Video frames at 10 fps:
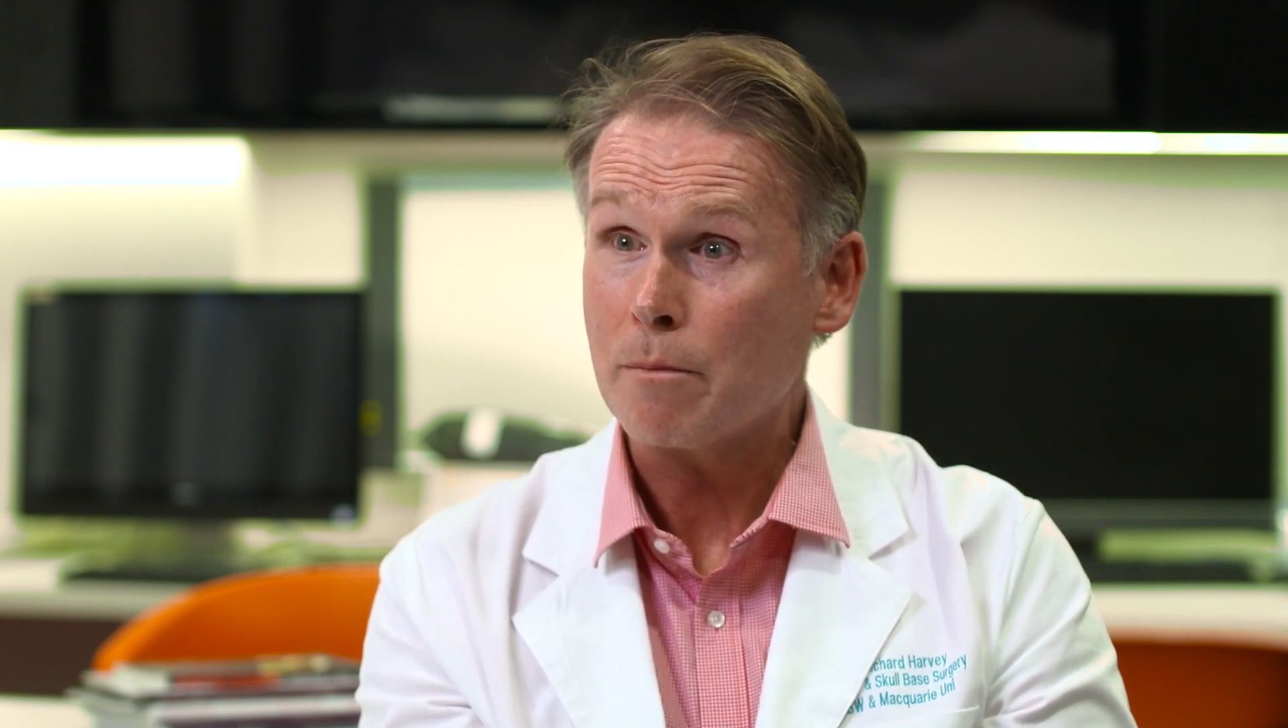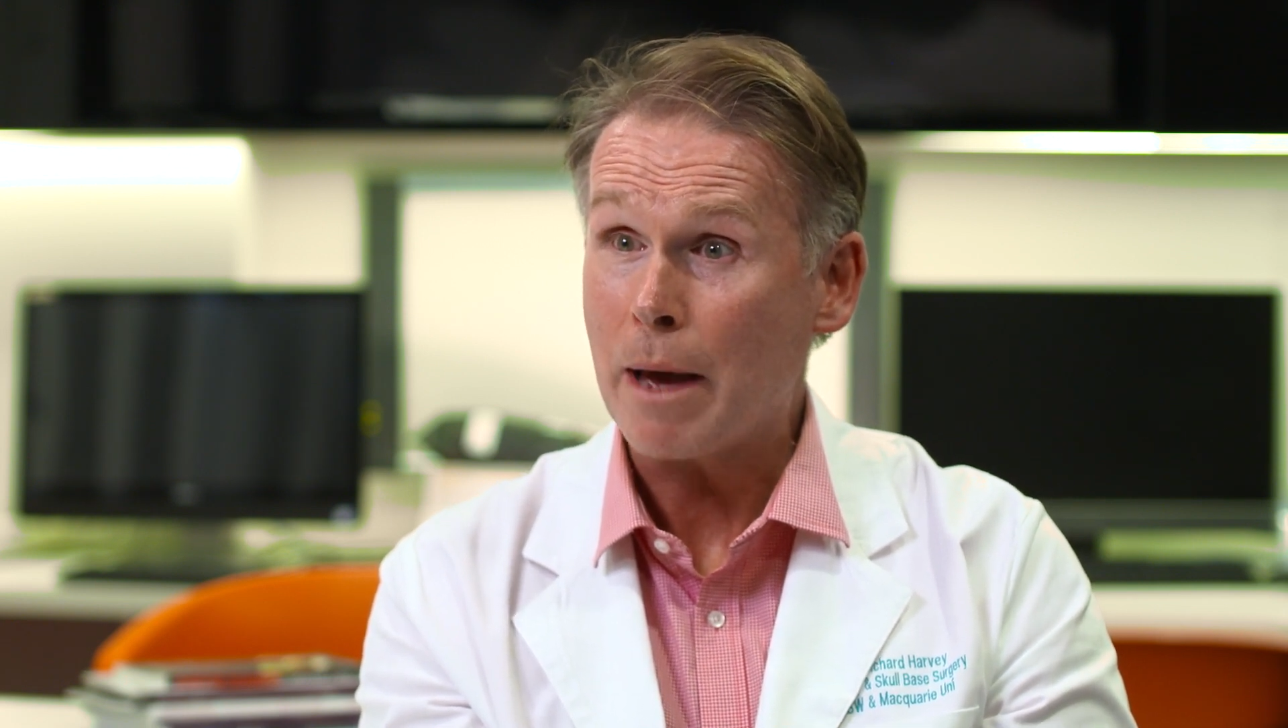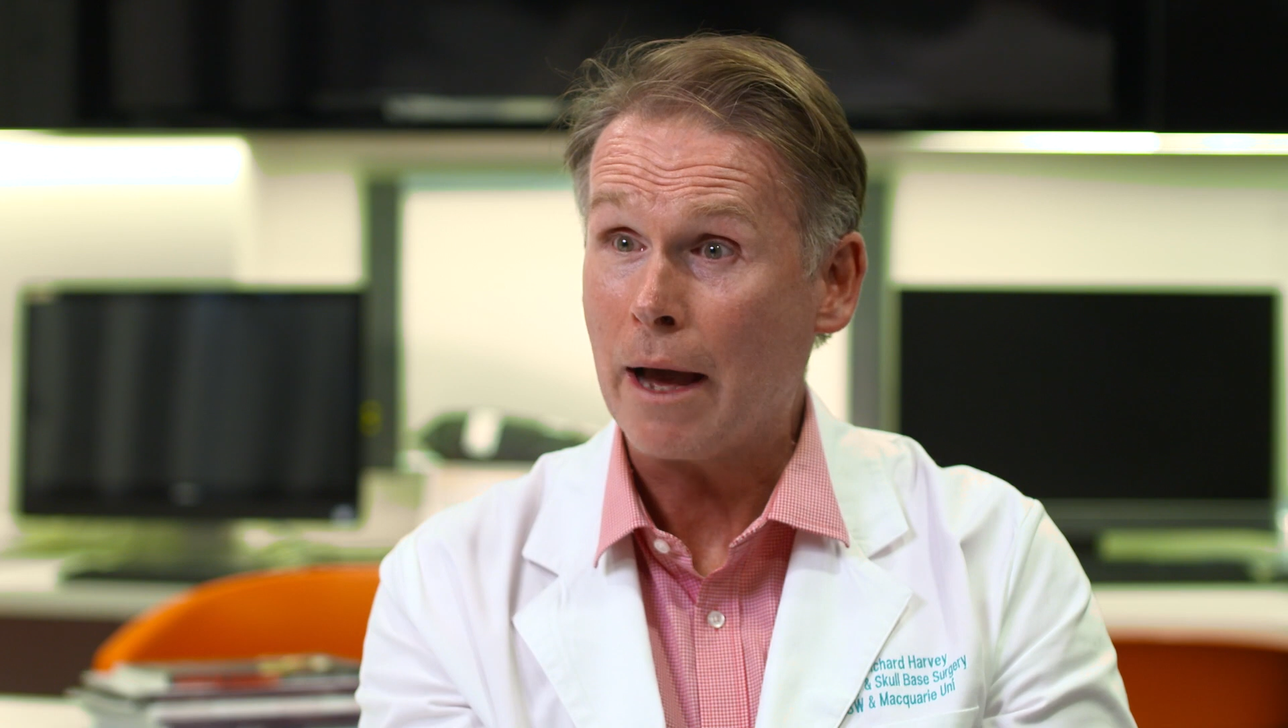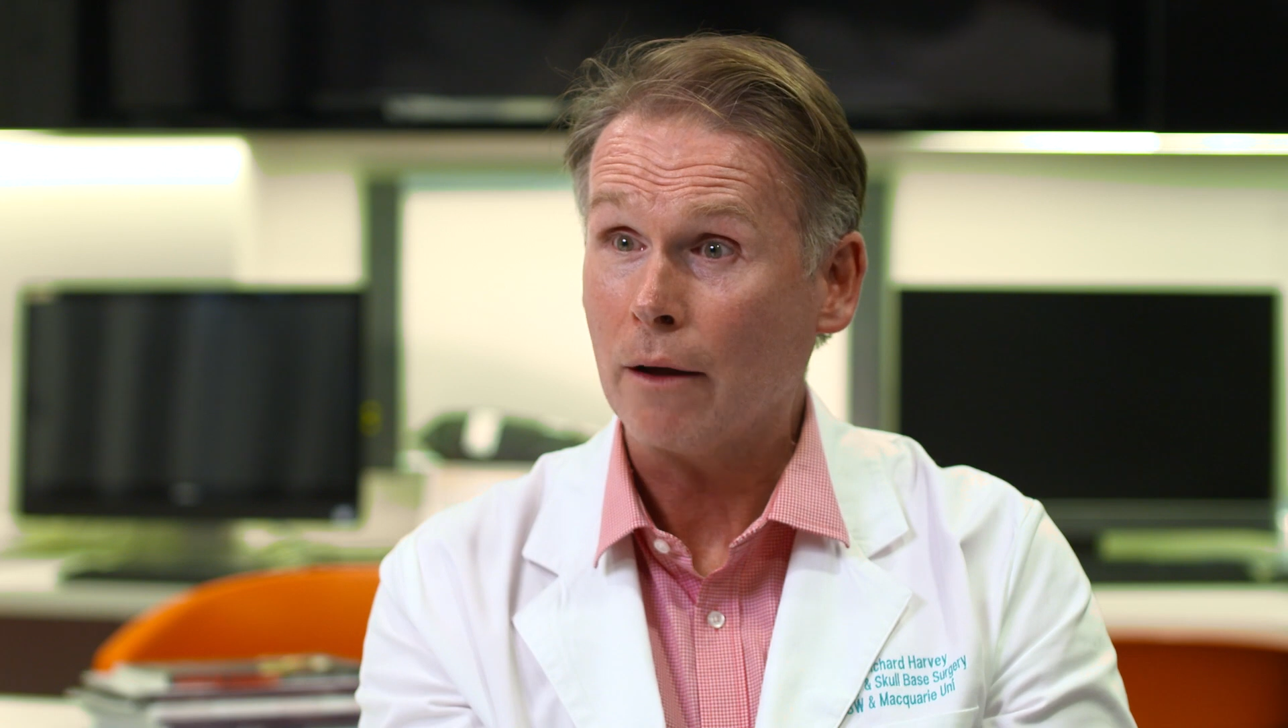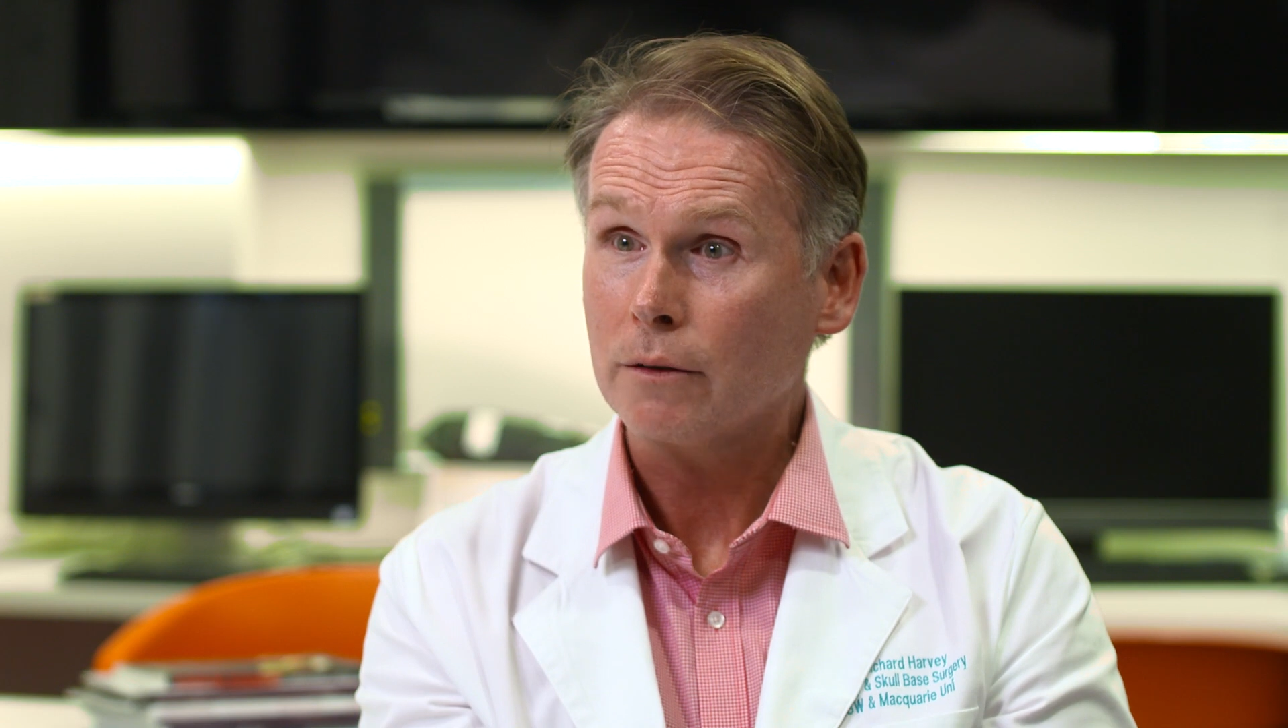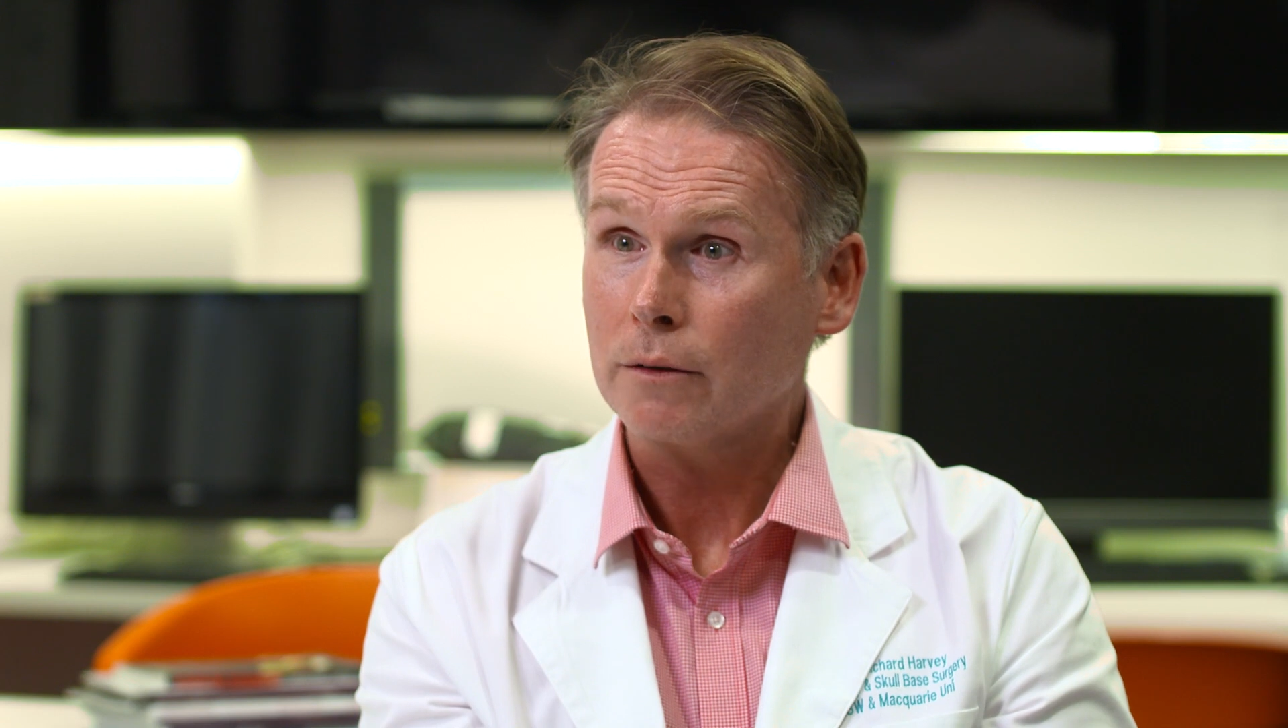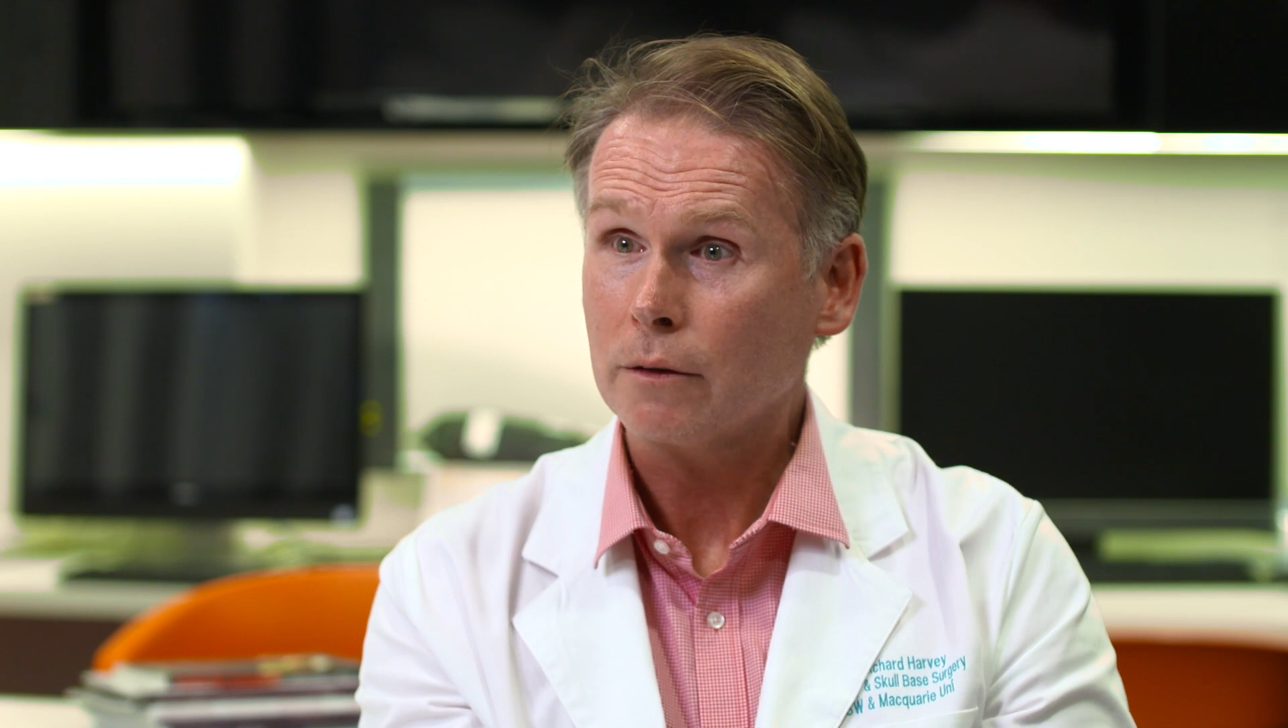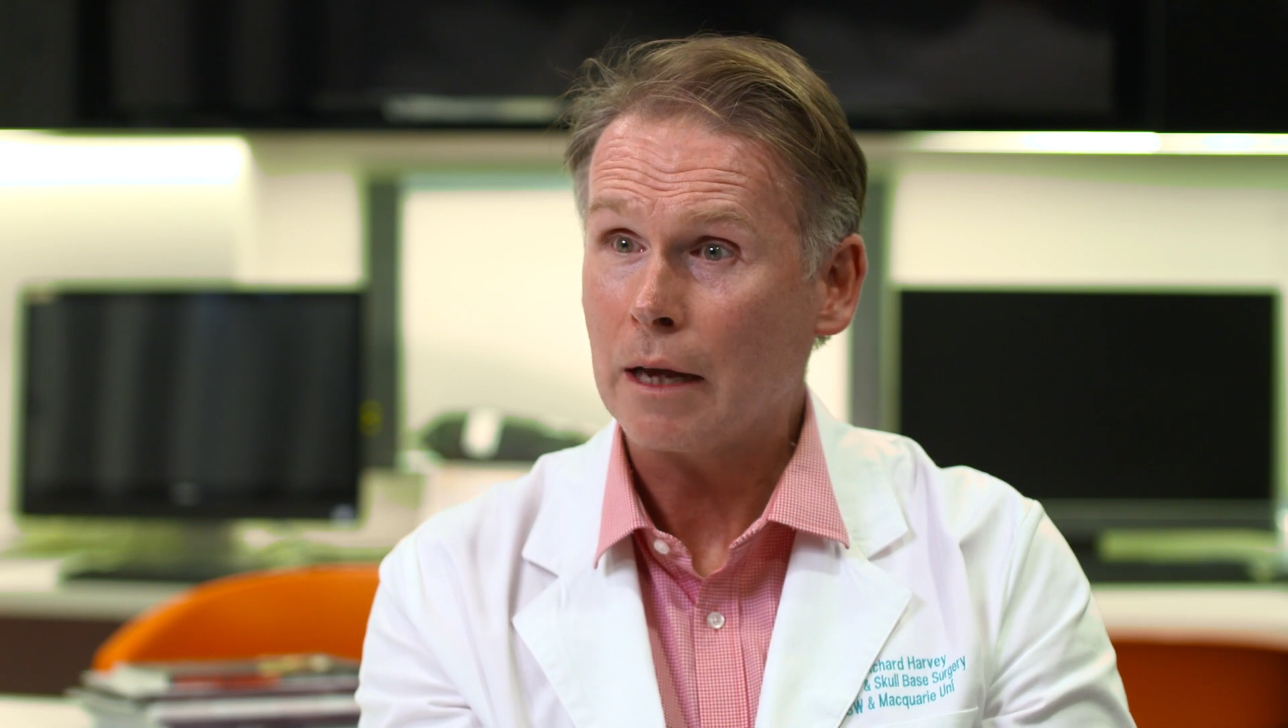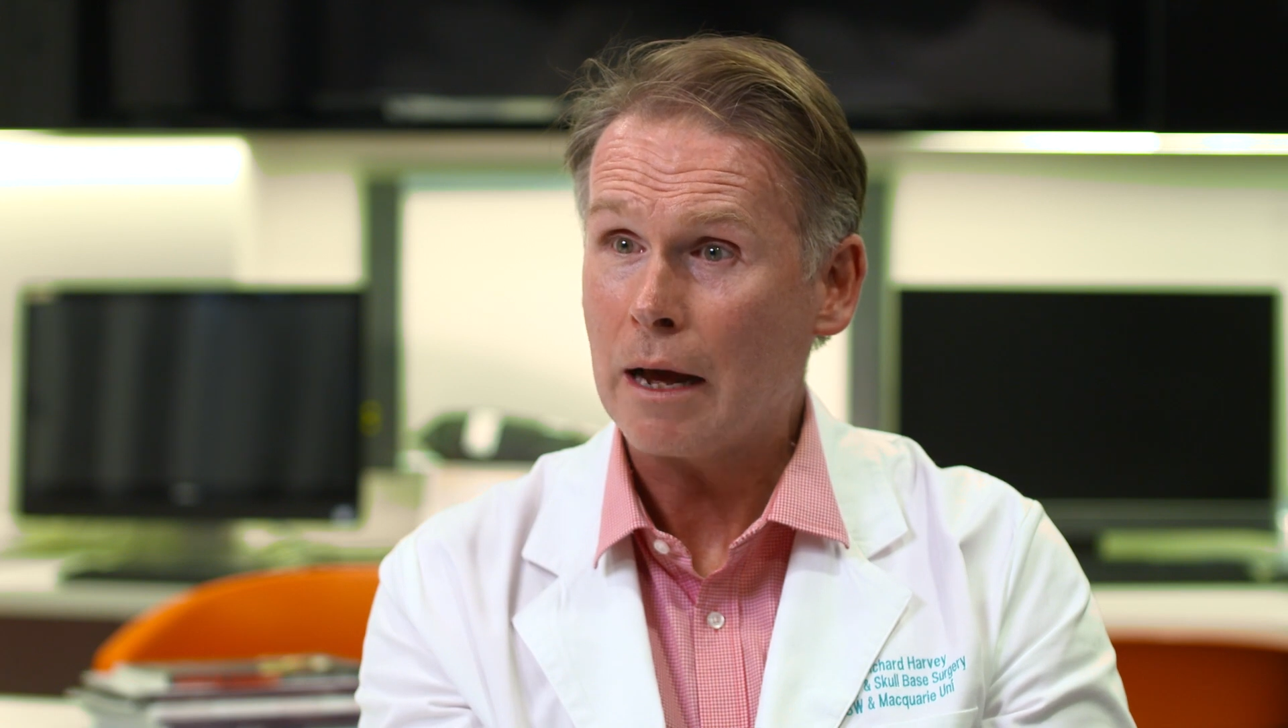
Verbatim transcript: about